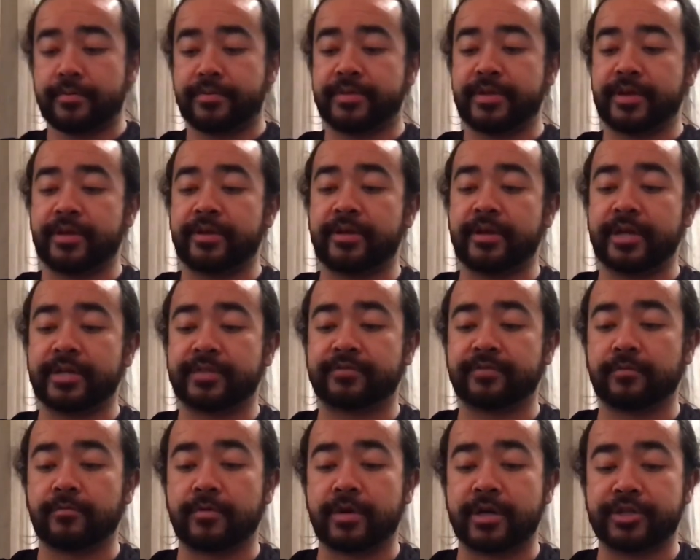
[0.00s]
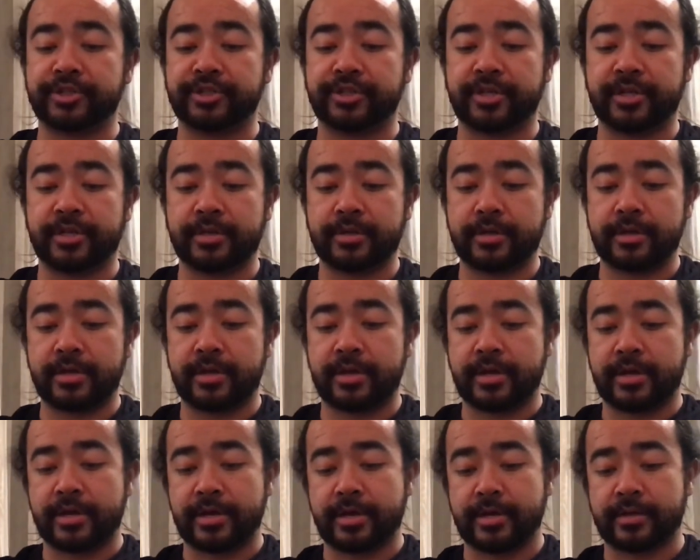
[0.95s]
thank you guys for watching,
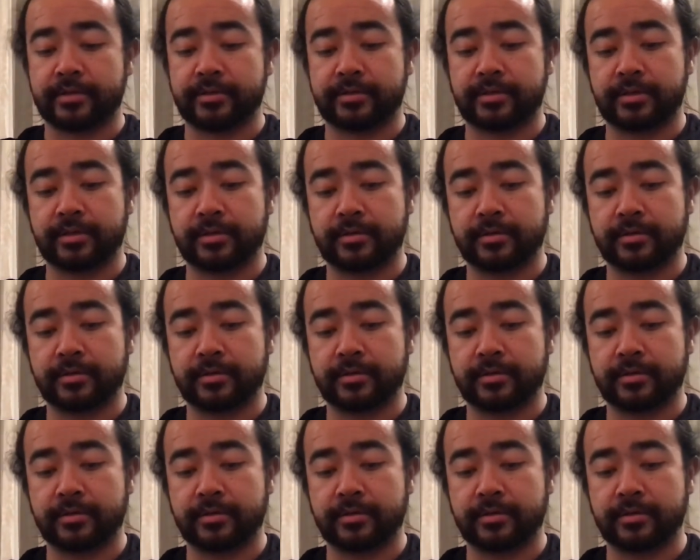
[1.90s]
and